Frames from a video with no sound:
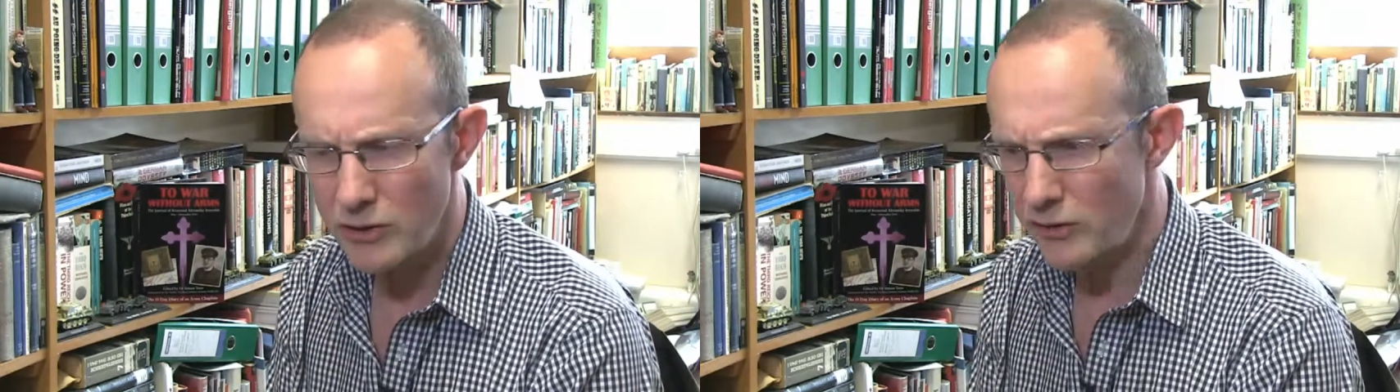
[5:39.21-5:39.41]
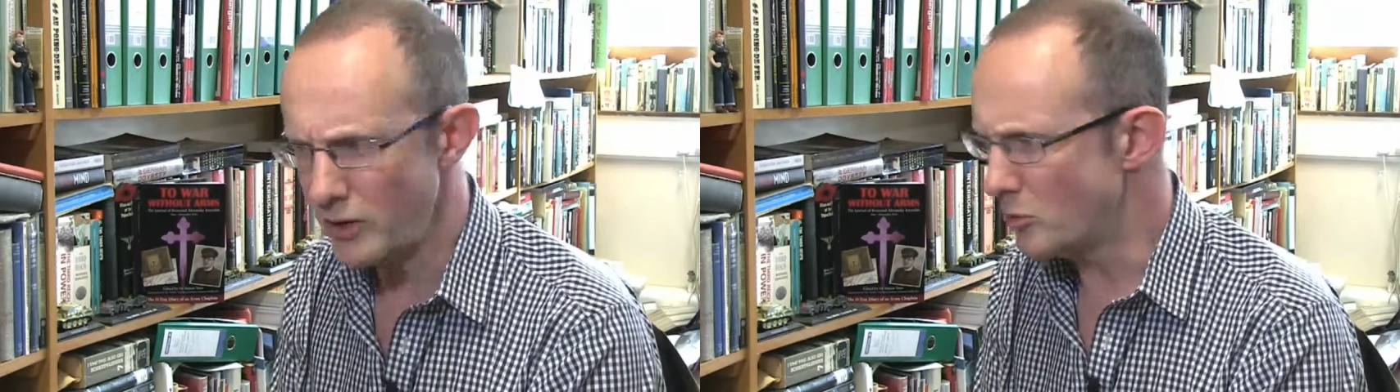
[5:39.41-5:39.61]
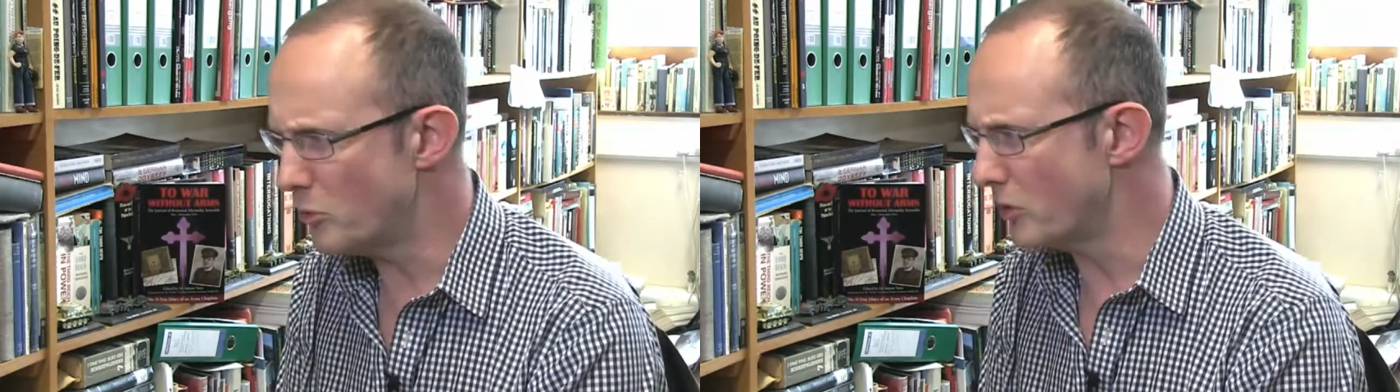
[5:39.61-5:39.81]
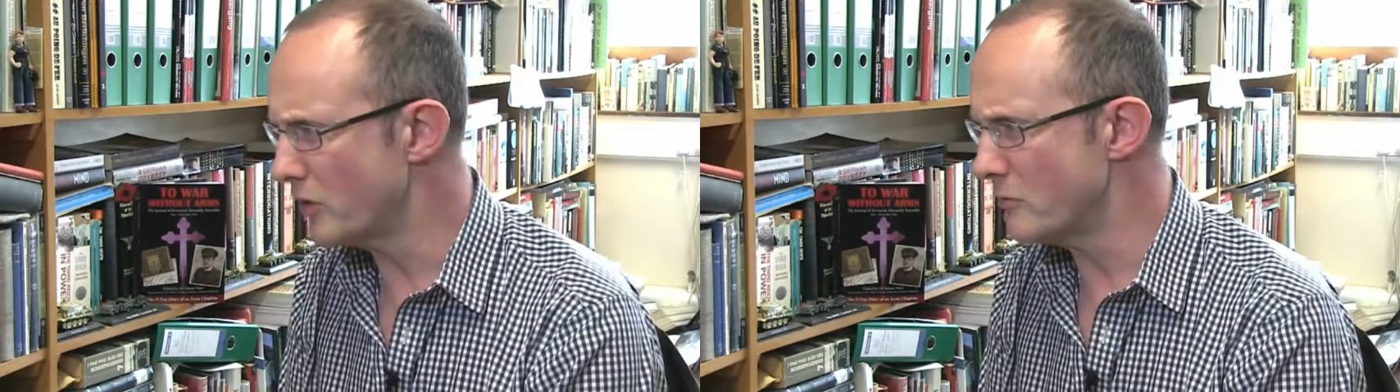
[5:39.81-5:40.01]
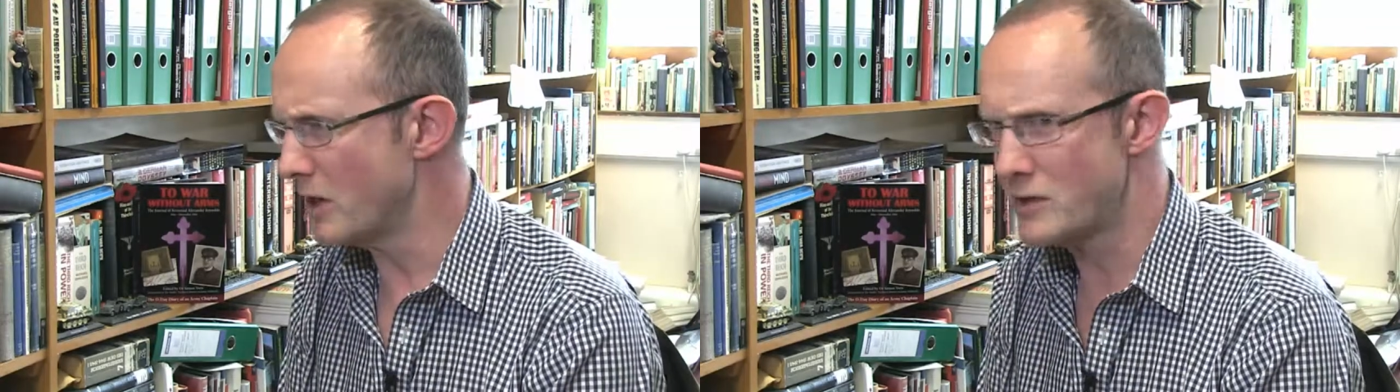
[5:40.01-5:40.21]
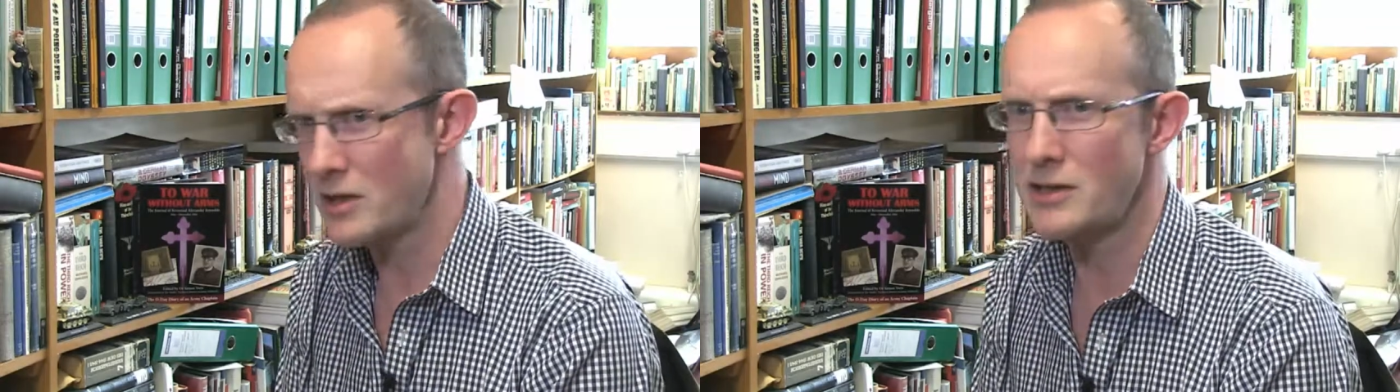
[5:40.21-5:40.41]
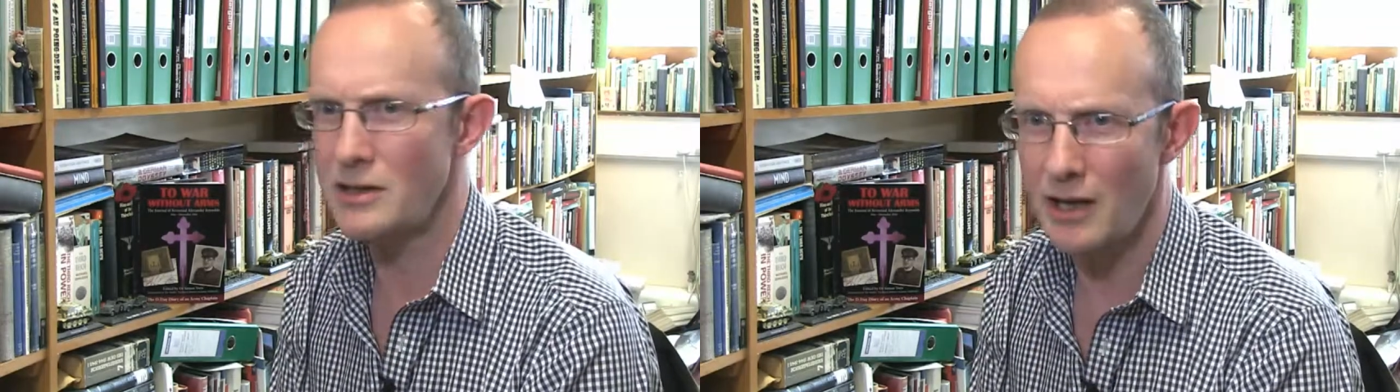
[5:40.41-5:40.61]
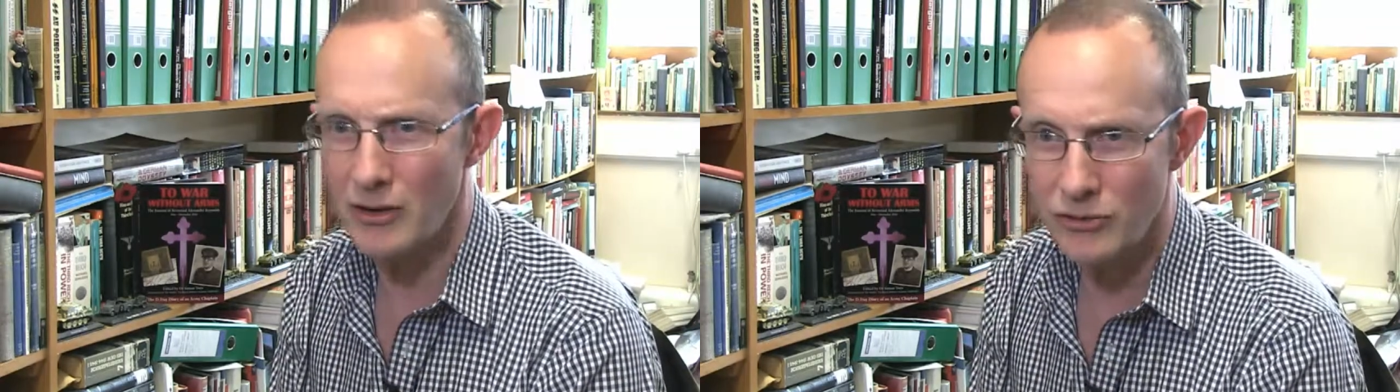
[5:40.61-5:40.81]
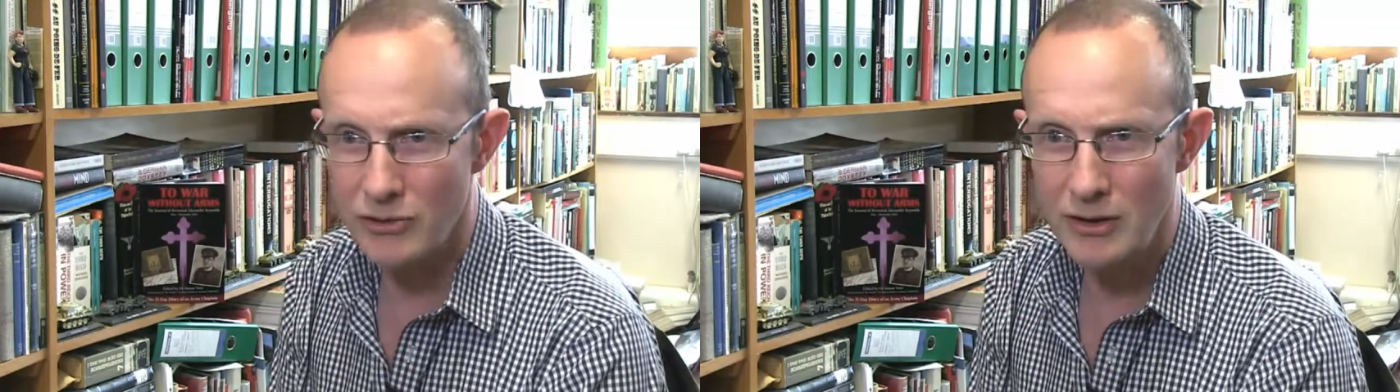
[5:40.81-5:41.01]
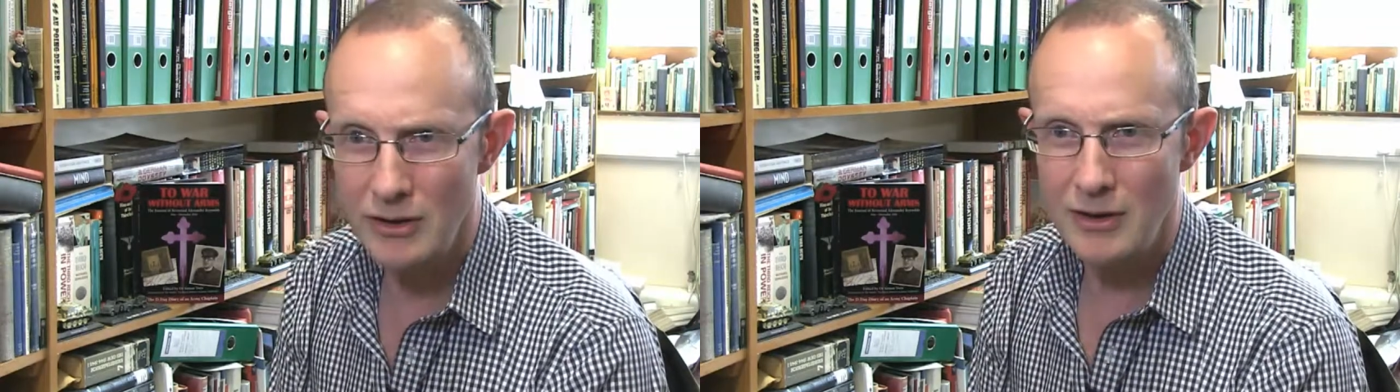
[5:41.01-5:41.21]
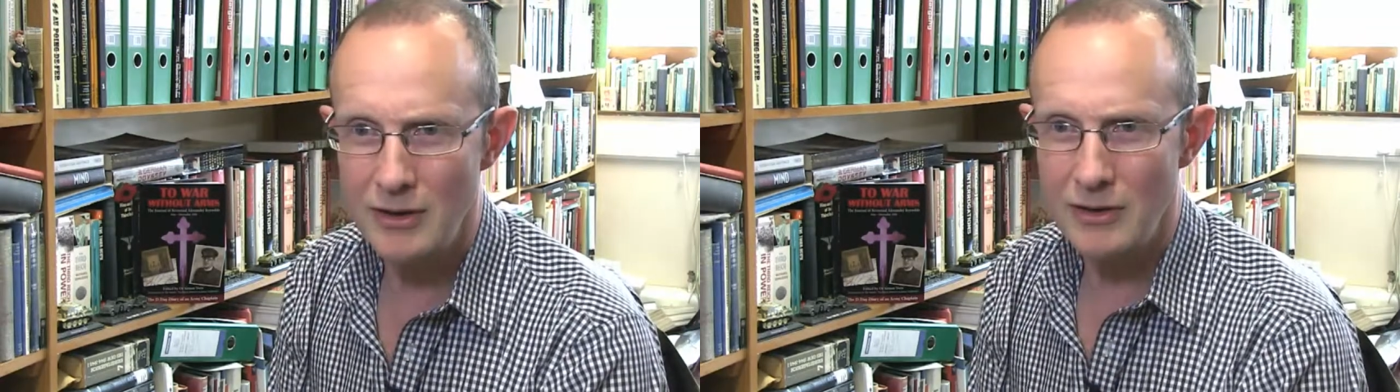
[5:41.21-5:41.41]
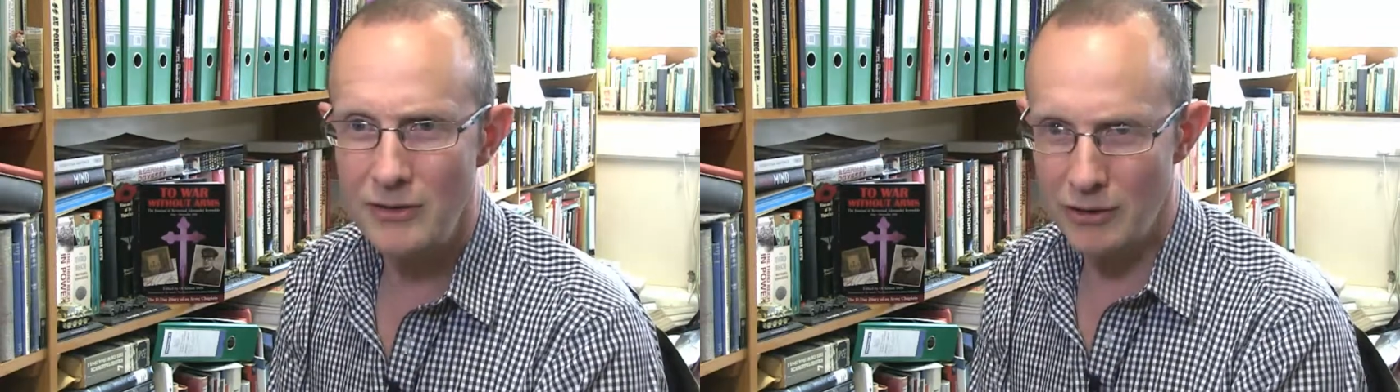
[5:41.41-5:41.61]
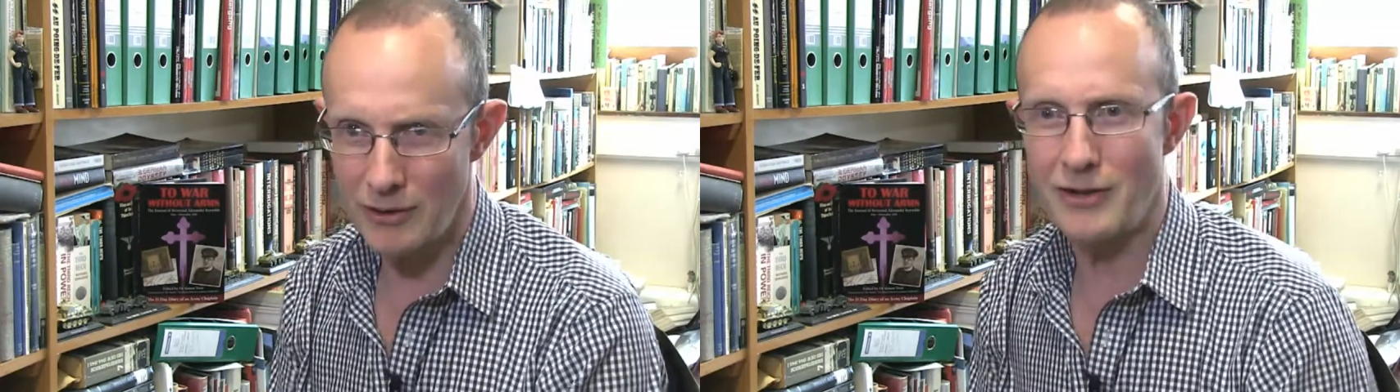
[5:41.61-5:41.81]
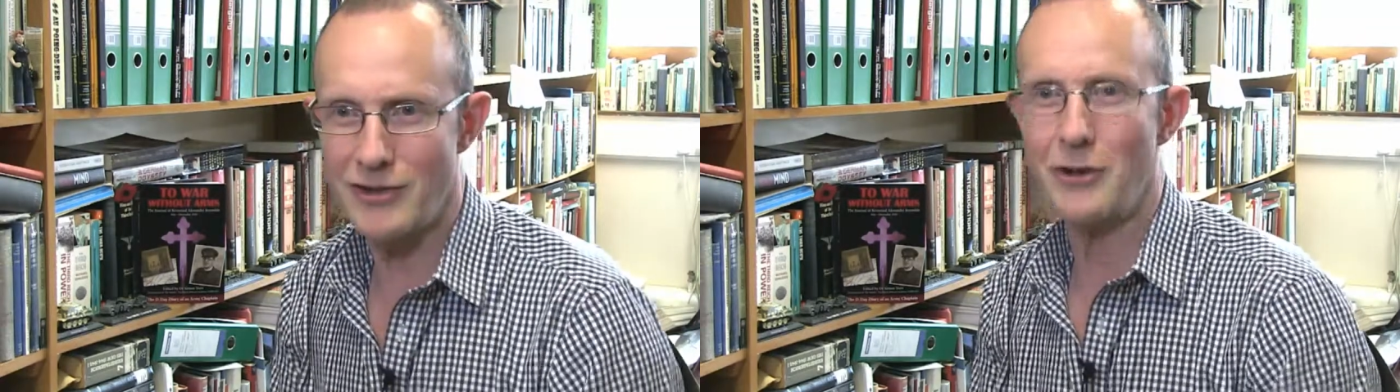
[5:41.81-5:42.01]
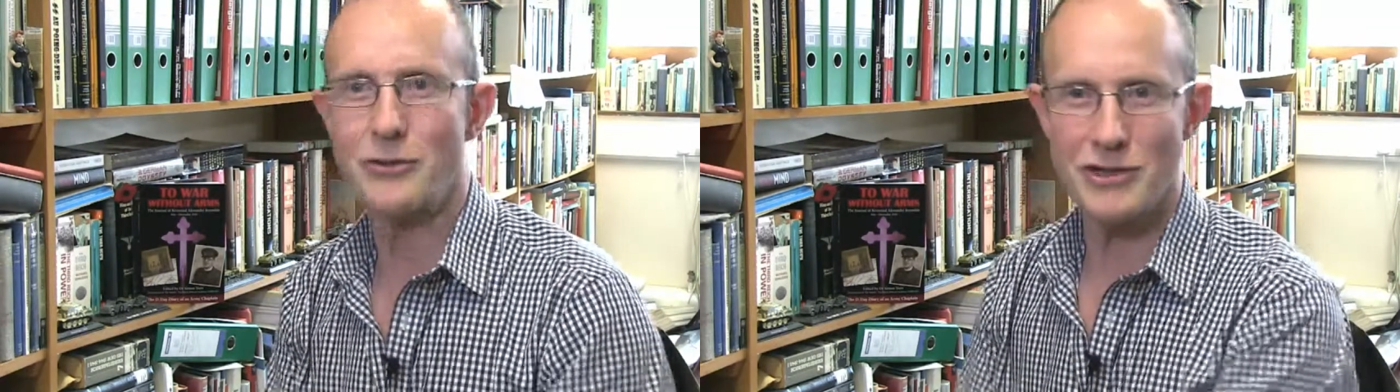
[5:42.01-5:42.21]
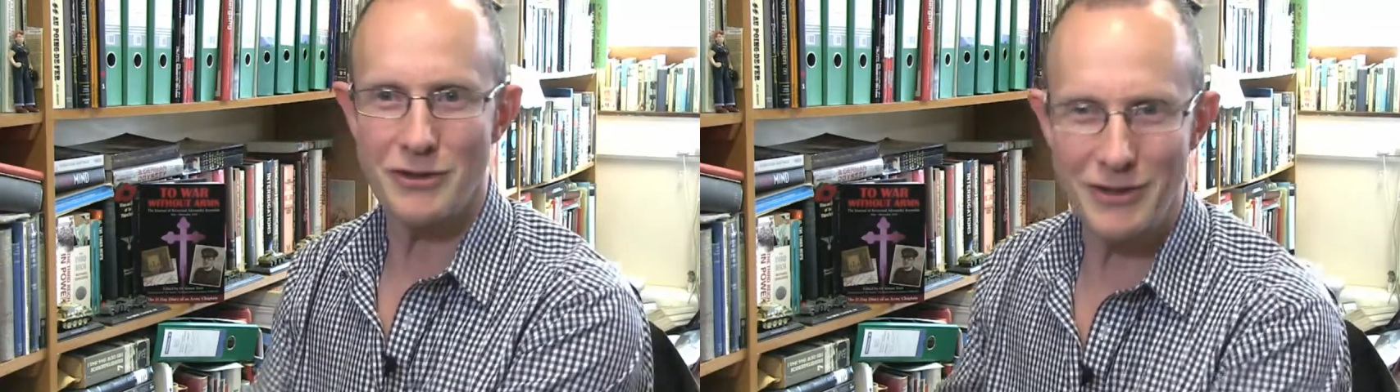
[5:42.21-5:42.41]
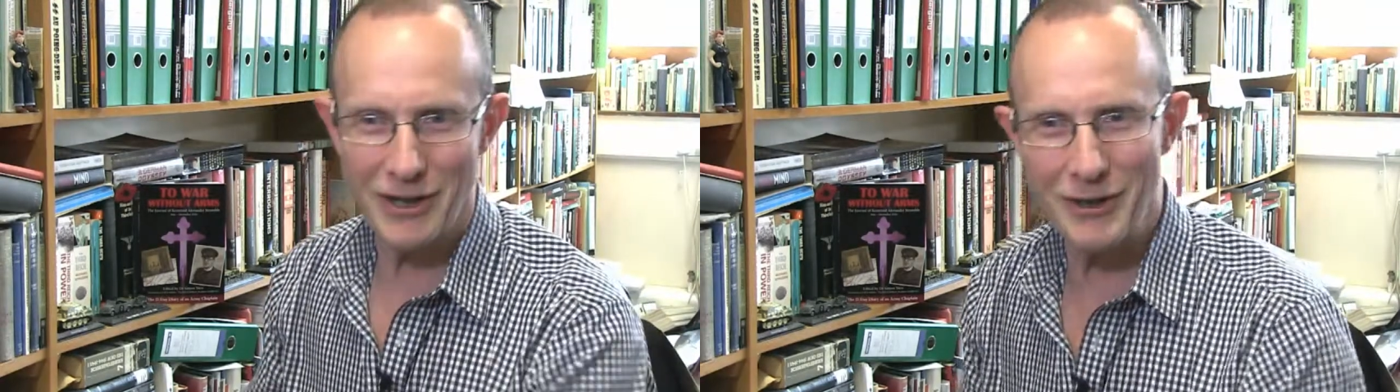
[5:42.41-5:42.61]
and I think the book is about 60,000. So that tells you,